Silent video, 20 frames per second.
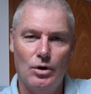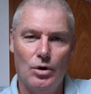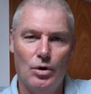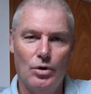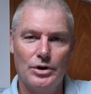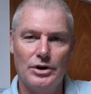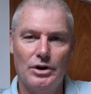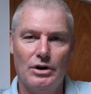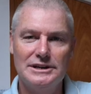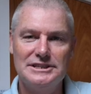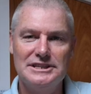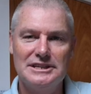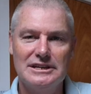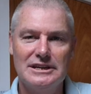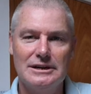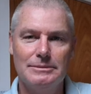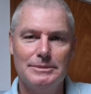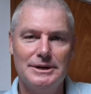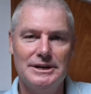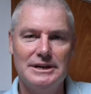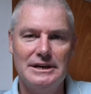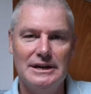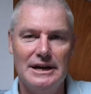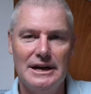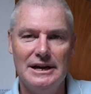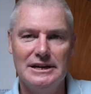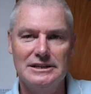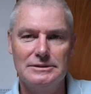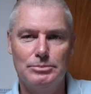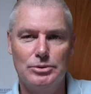organising committee
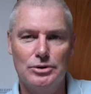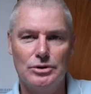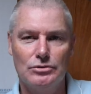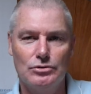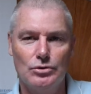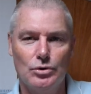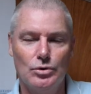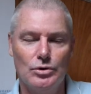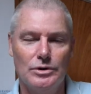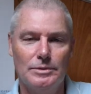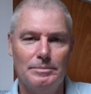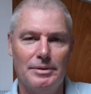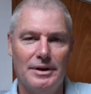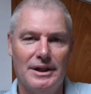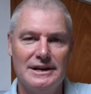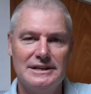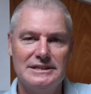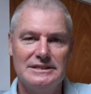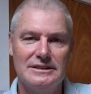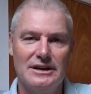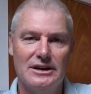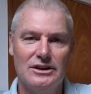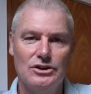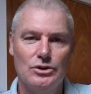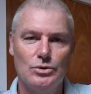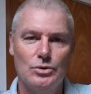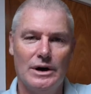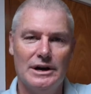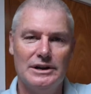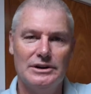has put a rule in place that
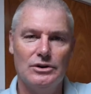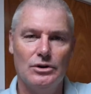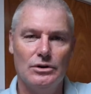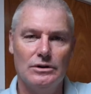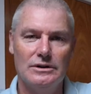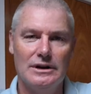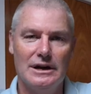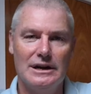you are not